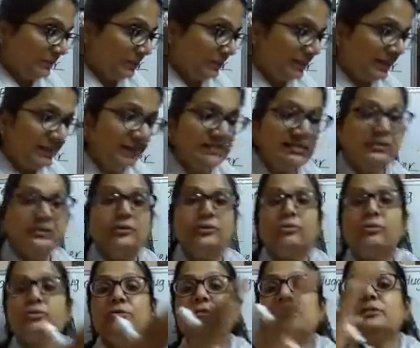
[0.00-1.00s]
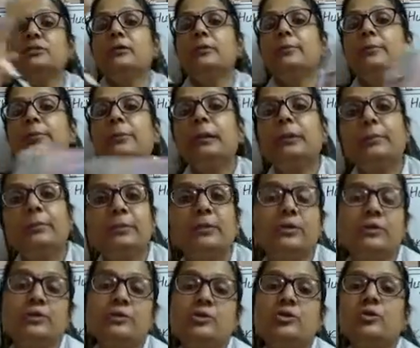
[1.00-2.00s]
getting those
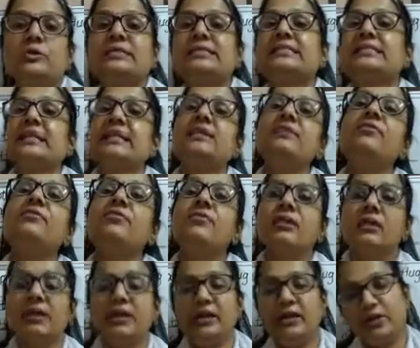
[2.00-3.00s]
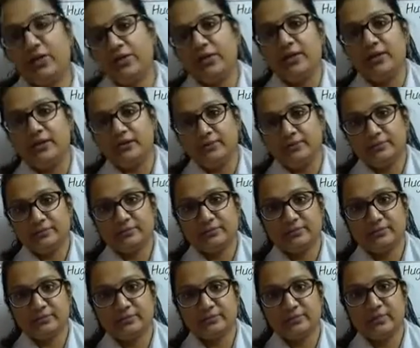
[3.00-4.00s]
people to a safe area.
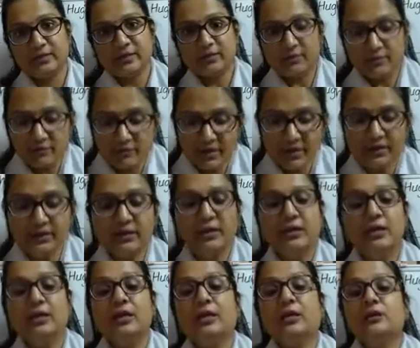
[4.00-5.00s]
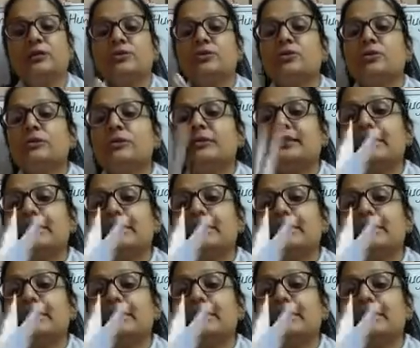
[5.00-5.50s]
Fine. So